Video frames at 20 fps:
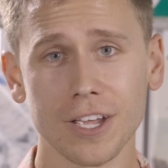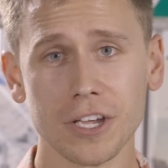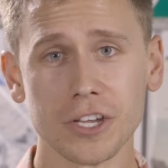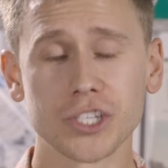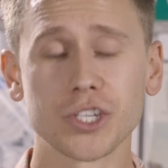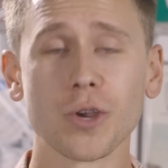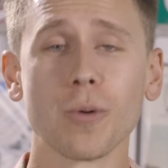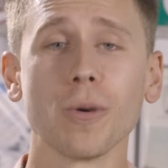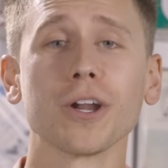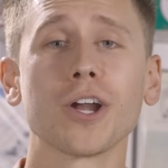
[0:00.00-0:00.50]

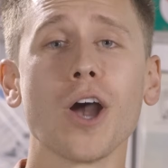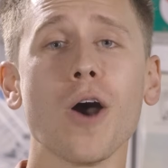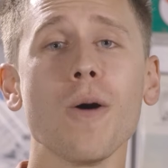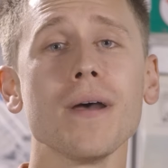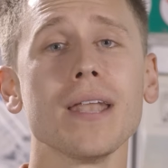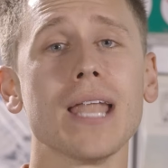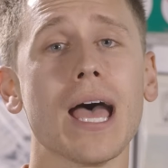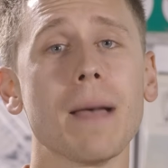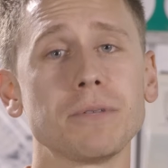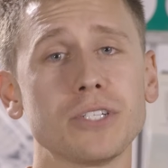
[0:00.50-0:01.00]
So we're
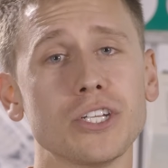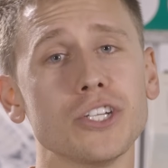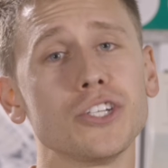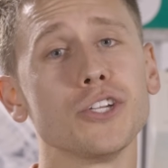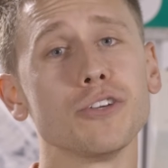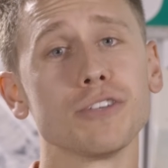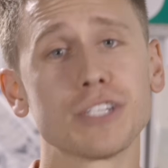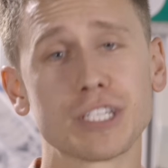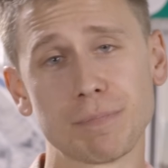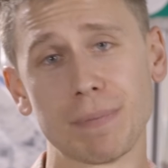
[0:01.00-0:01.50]
going up to
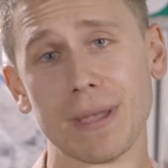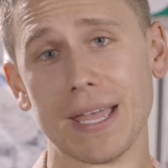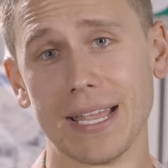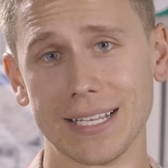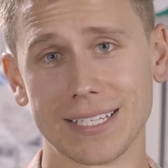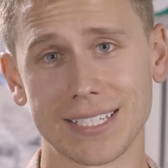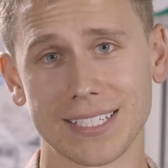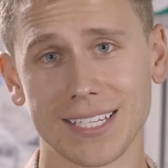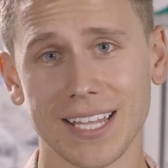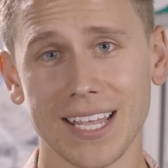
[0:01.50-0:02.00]
do
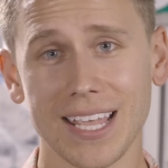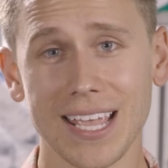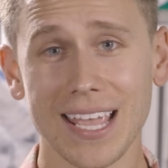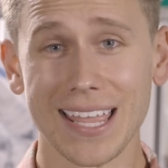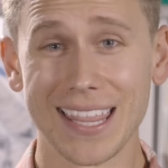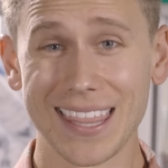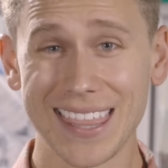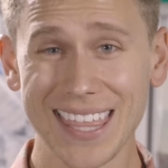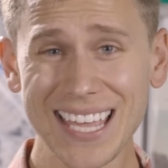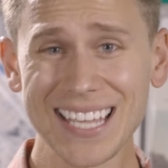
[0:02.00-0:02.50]
spins.
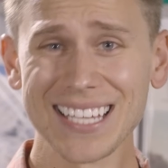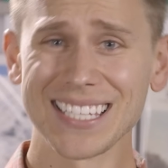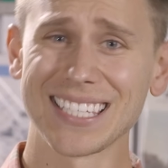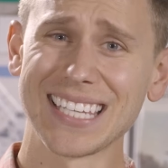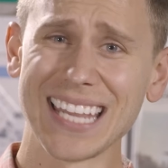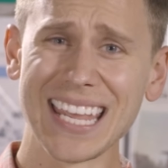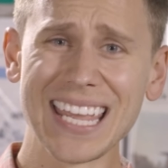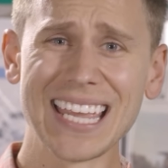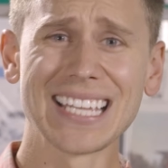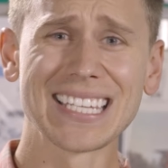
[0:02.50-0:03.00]

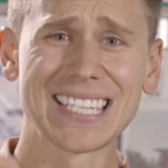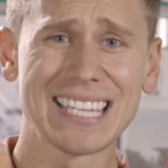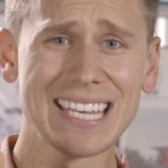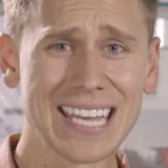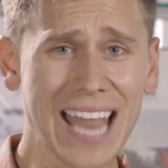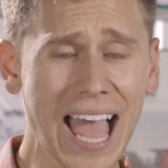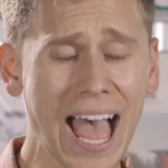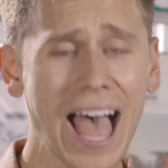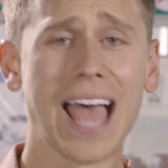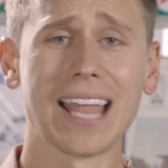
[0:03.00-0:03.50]
This is
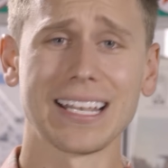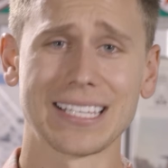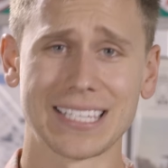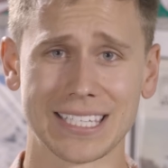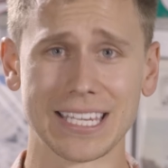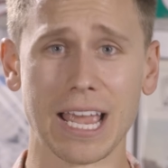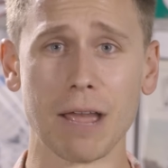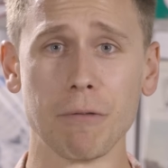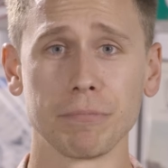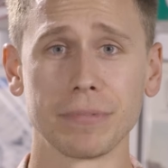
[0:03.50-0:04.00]
not
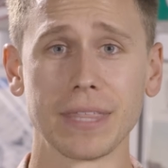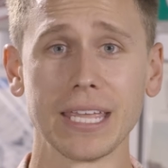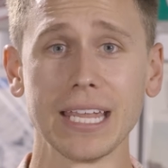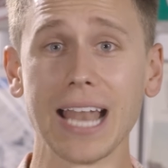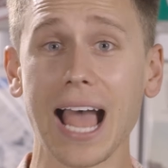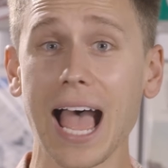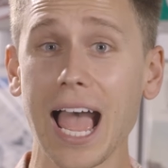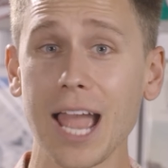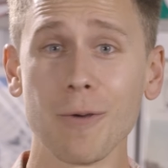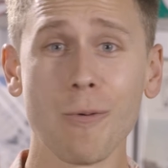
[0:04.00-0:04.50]

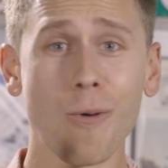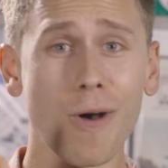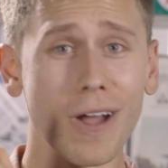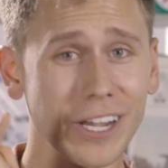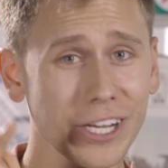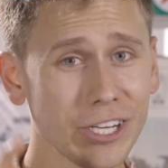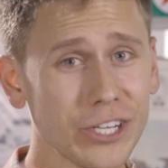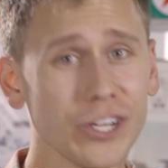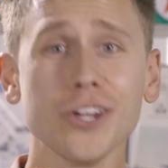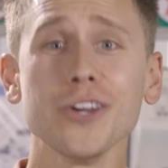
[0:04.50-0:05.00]
something I
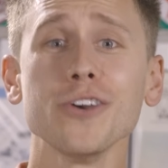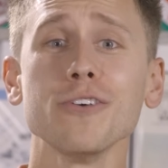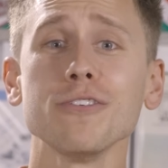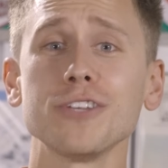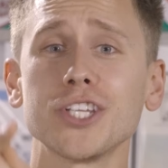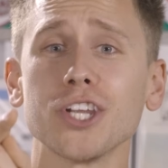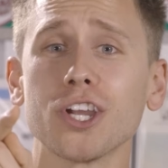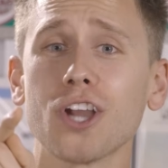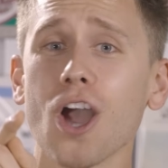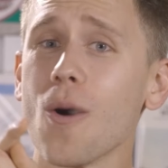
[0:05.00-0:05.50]
want you
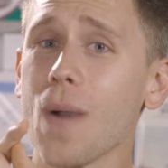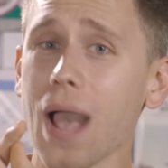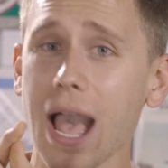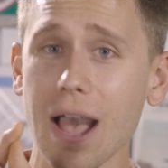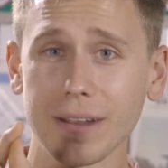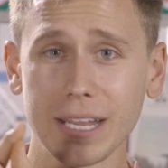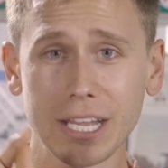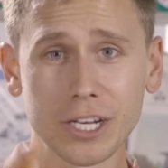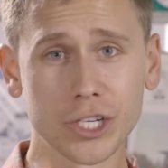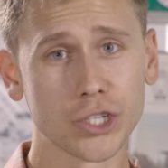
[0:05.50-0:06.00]
to go
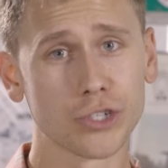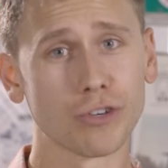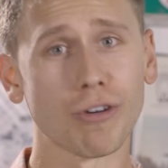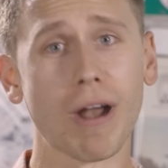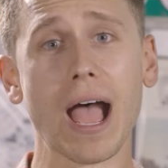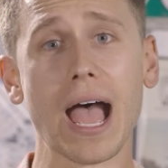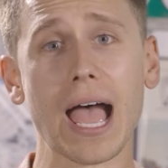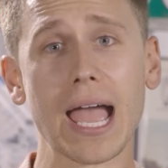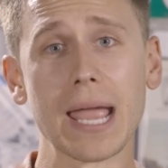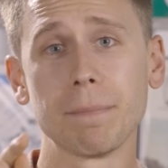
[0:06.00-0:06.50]
out and
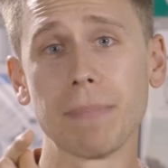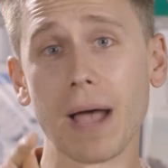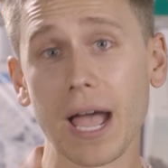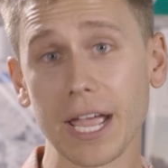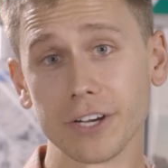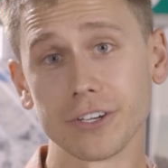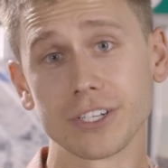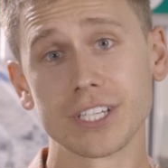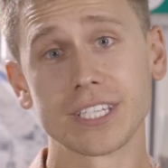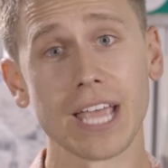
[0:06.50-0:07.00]
try by
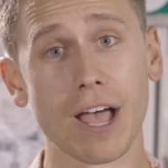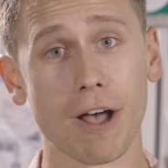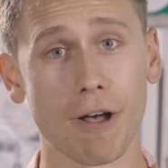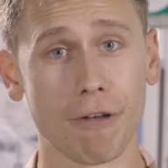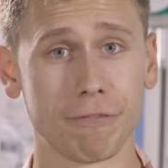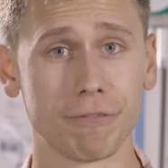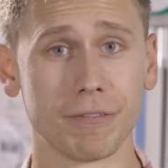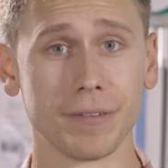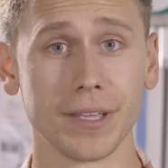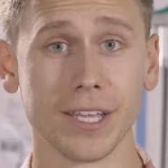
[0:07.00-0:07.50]

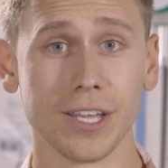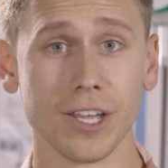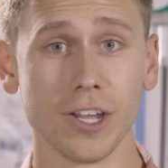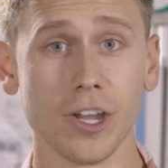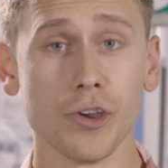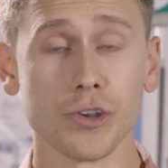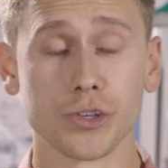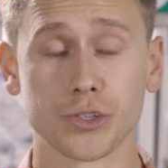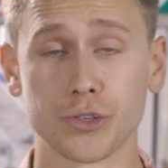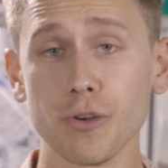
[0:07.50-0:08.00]
yourself.
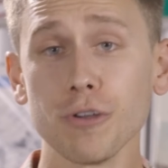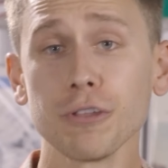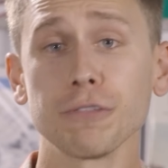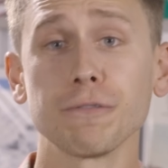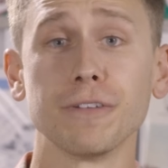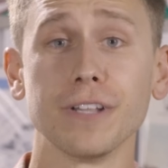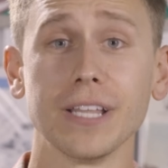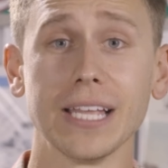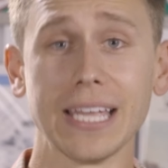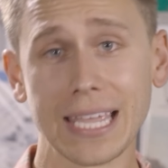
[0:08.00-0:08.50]

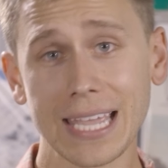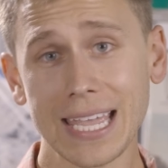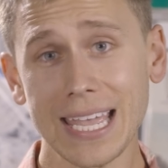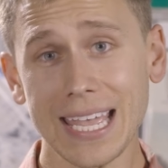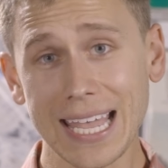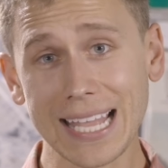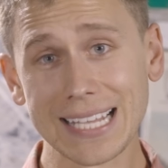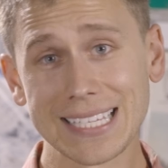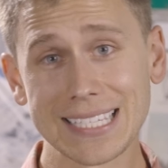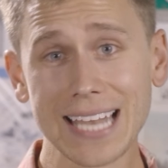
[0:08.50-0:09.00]
Truthfully,
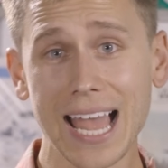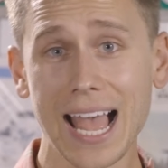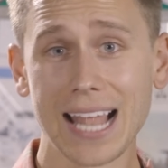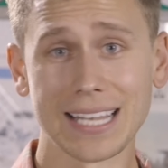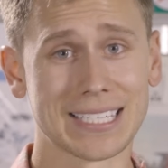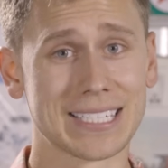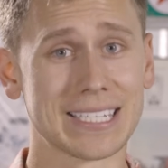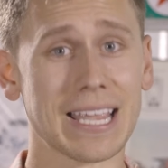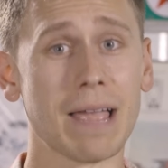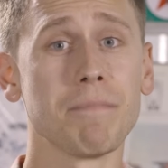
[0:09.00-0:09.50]
it's
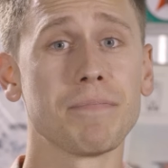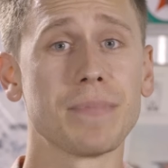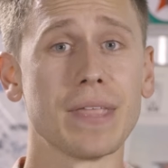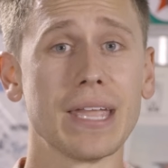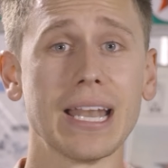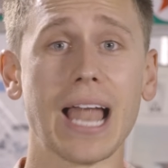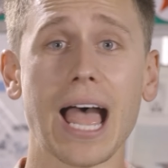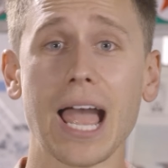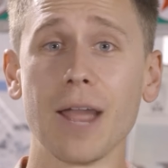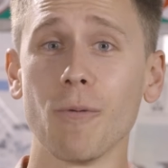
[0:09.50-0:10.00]
not
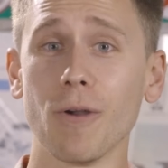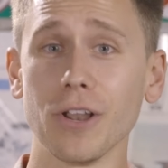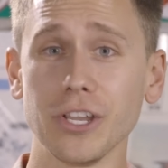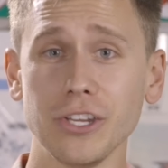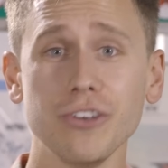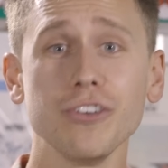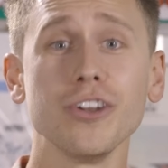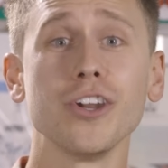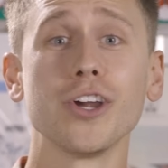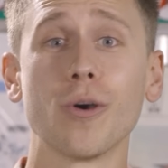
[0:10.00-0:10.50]
something I want
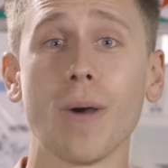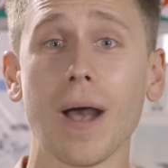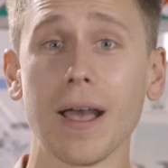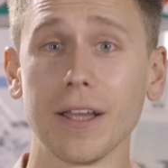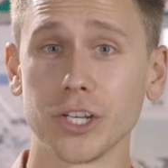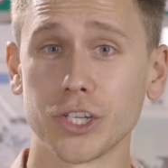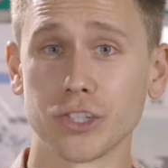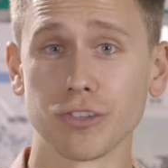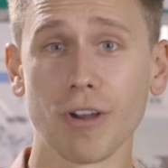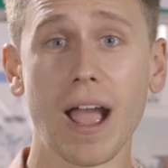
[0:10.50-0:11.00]
you to go out
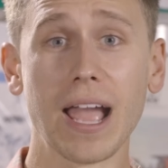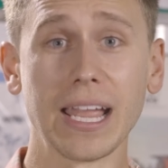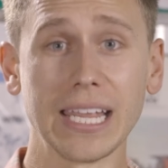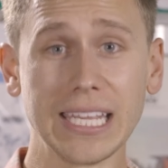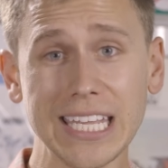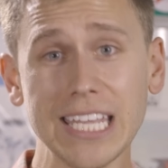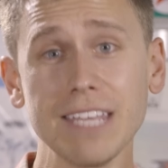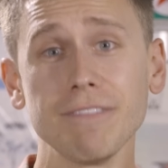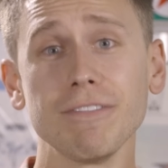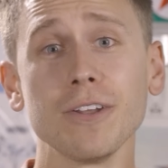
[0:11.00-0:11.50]
and try
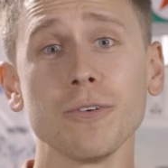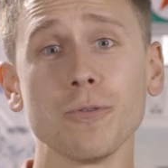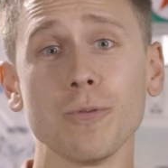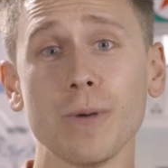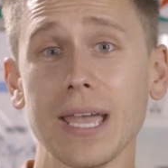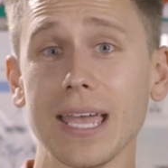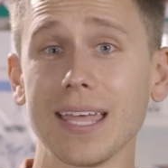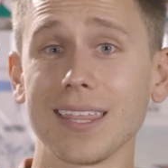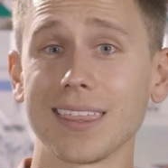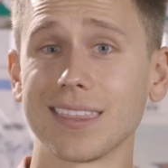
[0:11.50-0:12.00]
even
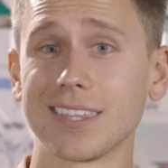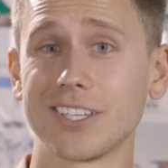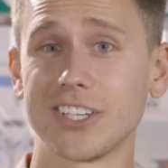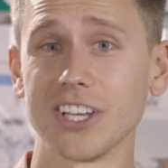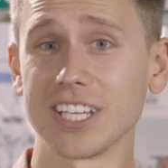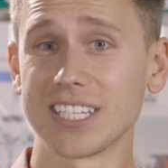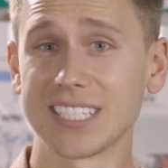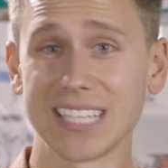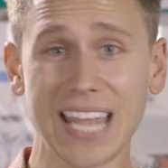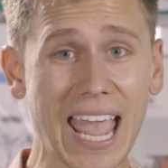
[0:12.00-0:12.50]
with
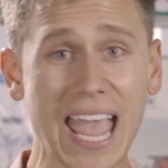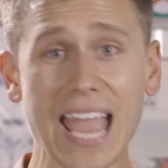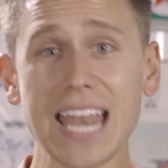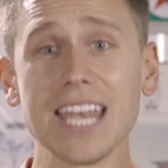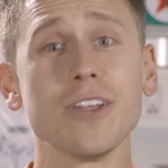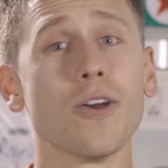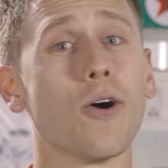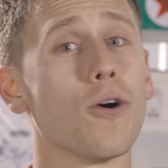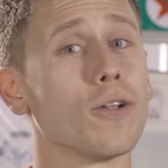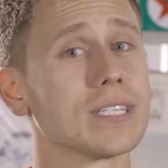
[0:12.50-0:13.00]
just
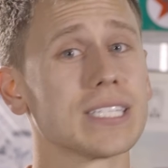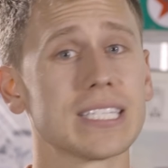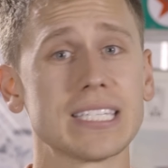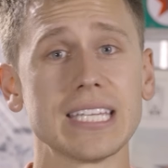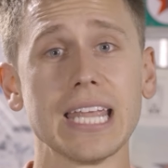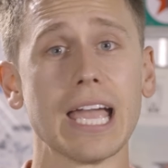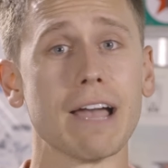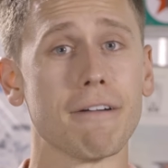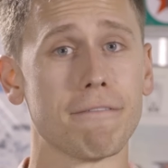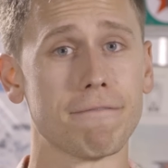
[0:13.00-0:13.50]
any old
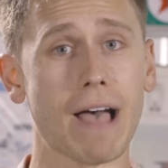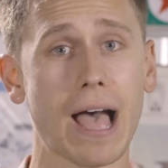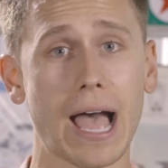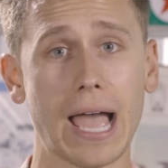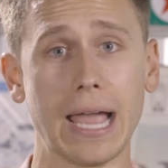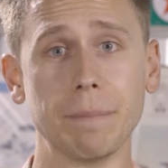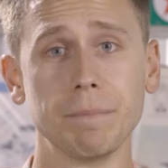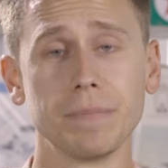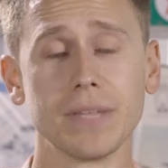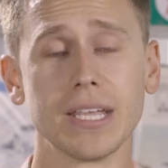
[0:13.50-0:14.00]
C F
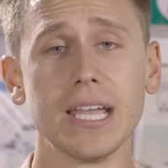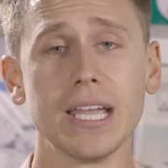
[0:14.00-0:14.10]
I.